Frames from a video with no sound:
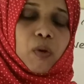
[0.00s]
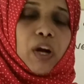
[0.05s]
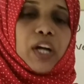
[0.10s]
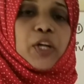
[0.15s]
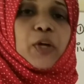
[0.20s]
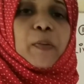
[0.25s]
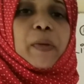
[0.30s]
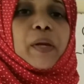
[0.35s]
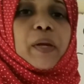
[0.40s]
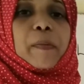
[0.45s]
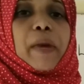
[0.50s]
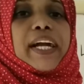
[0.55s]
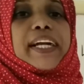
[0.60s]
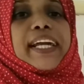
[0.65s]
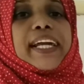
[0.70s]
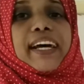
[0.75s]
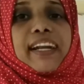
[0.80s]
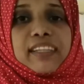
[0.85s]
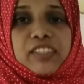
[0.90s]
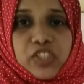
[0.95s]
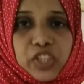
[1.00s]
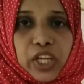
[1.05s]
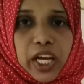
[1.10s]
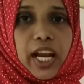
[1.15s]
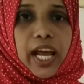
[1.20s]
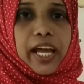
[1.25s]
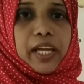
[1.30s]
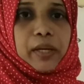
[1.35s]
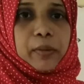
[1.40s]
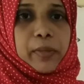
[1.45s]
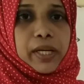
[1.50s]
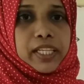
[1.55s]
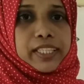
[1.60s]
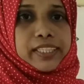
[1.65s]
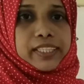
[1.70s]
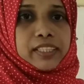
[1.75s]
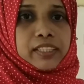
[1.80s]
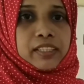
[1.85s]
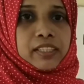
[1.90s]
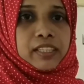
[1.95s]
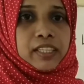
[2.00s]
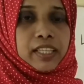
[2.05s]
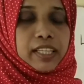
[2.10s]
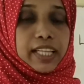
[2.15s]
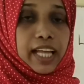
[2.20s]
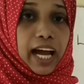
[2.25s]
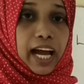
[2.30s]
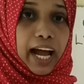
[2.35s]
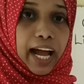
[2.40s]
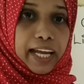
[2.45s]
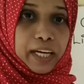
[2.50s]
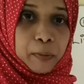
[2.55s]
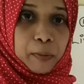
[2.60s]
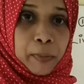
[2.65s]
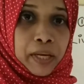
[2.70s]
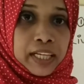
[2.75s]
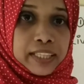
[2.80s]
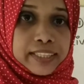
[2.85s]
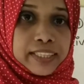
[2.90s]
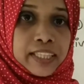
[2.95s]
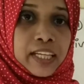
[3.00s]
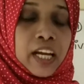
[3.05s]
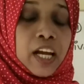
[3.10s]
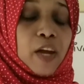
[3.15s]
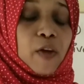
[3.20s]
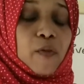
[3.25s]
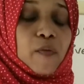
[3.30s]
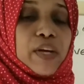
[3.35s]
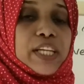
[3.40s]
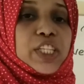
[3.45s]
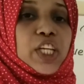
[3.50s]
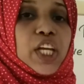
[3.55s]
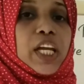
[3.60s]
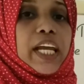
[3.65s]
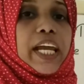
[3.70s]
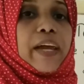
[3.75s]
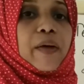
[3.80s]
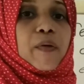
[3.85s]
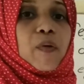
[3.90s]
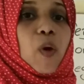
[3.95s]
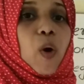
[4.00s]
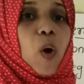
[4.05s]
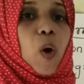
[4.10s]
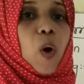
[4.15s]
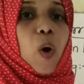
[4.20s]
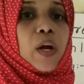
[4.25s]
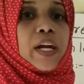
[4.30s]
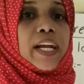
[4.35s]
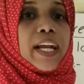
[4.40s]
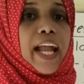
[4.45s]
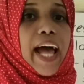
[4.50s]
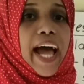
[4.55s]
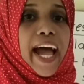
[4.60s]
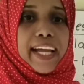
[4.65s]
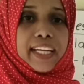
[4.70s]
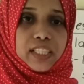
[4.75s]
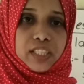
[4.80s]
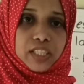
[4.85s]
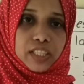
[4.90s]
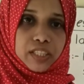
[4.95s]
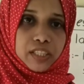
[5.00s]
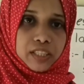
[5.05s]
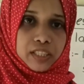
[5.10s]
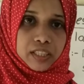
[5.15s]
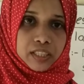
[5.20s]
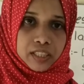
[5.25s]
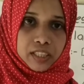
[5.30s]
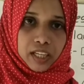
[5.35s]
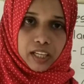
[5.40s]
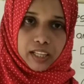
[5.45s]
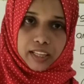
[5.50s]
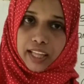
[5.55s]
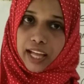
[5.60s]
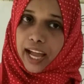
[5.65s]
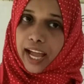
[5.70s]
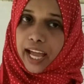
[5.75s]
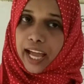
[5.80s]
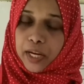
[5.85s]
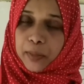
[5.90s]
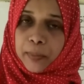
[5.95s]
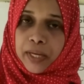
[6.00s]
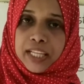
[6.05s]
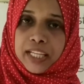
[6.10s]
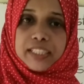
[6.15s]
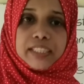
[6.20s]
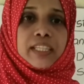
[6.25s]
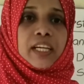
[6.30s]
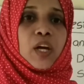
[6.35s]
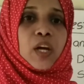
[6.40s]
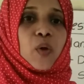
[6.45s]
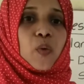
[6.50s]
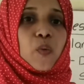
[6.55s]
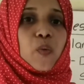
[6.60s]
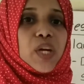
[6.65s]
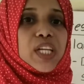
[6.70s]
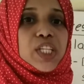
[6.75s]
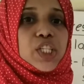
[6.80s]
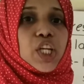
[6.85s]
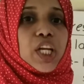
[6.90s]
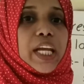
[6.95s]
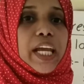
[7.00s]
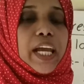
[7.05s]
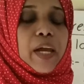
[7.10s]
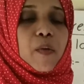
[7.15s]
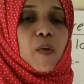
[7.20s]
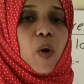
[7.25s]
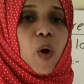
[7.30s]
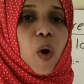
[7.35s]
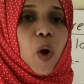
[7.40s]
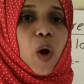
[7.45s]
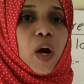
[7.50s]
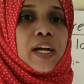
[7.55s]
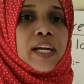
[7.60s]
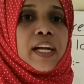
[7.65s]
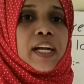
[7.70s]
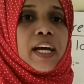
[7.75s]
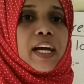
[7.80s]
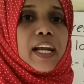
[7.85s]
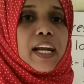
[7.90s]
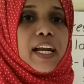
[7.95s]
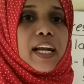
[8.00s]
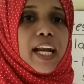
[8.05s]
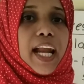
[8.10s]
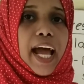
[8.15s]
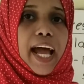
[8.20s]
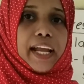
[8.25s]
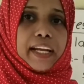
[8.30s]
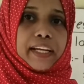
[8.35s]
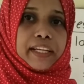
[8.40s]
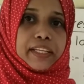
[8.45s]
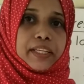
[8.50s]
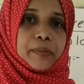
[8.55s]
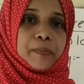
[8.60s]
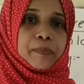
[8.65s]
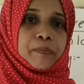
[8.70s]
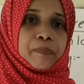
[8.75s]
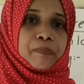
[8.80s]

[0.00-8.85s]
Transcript: What do you mean by terrestrial animals? The animals which live on land. The animals which live on land.